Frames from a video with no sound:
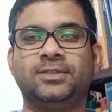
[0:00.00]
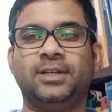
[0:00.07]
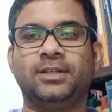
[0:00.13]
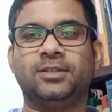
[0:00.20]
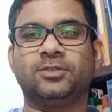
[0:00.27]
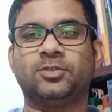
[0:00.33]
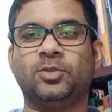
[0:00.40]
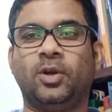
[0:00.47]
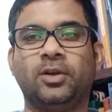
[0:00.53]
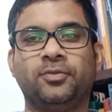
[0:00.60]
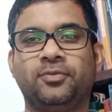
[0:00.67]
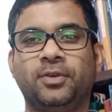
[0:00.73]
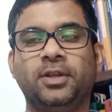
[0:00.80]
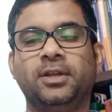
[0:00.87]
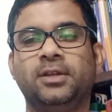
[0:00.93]
that it's not
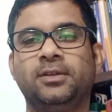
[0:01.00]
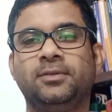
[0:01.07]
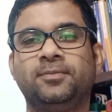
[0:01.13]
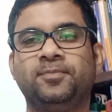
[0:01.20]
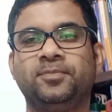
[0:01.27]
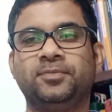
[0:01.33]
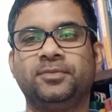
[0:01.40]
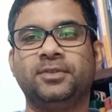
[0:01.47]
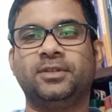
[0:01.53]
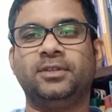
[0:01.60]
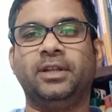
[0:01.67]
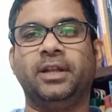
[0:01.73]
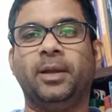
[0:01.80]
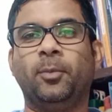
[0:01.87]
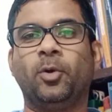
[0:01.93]
free.
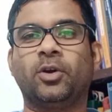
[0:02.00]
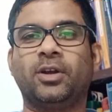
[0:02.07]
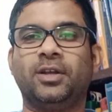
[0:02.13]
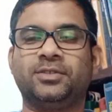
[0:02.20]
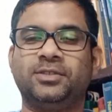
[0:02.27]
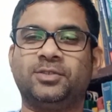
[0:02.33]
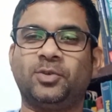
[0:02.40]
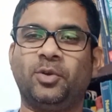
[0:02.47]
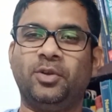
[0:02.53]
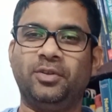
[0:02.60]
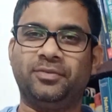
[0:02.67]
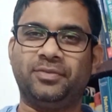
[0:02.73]
The demo class is only